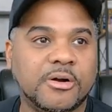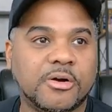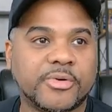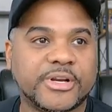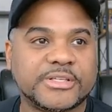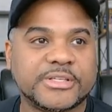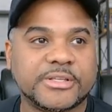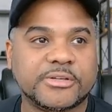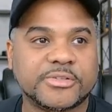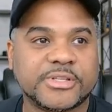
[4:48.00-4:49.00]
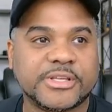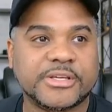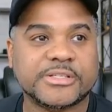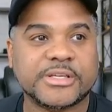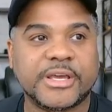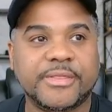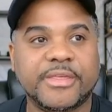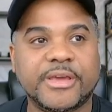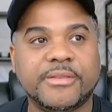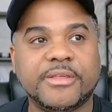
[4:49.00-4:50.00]
already see those things. And
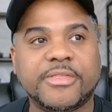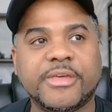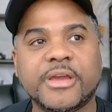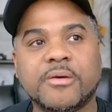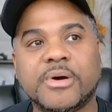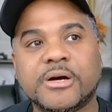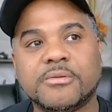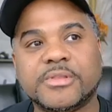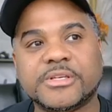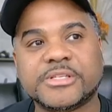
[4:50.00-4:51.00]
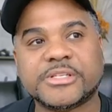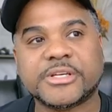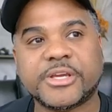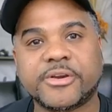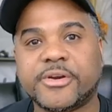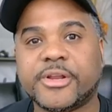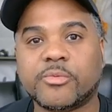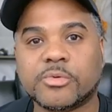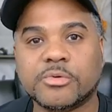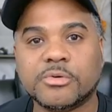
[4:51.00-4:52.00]
then the thing about the security
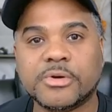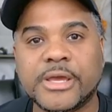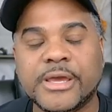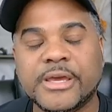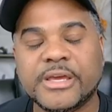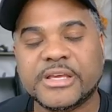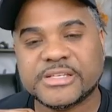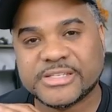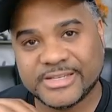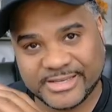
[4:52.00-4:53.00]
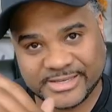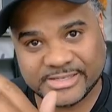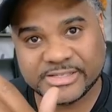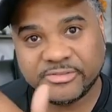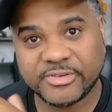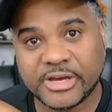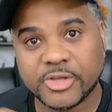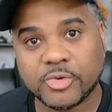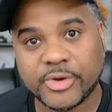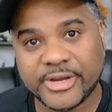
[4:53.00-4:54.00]
rule is it is
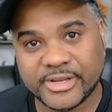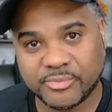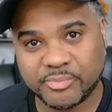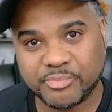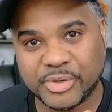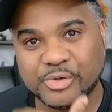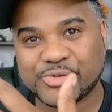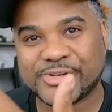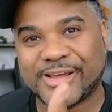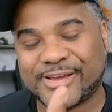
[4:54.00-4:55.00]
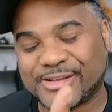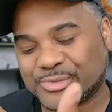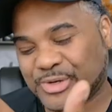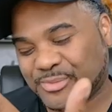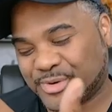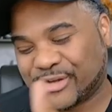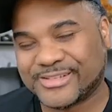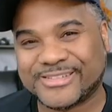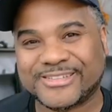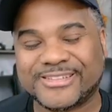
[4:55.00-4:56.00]
evaluated post NAT. That's why I
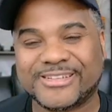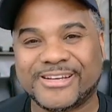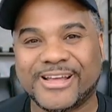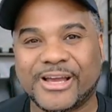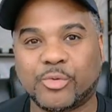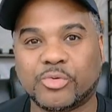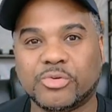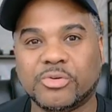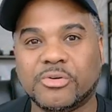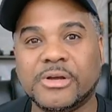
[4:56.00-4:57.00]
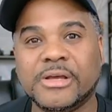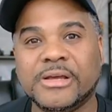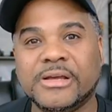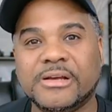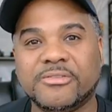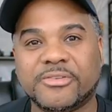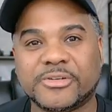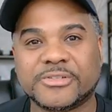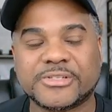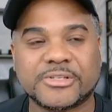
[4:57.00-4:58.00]
probably should have did the NAT rule
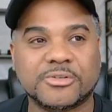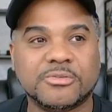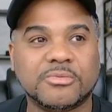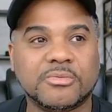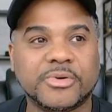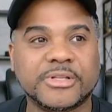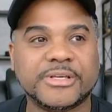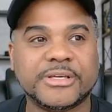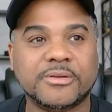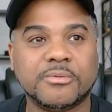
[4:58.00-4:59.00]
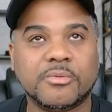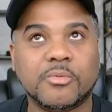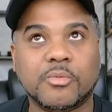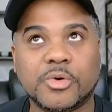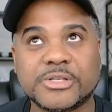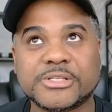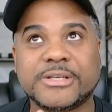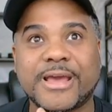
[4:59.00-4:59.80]
first. So really once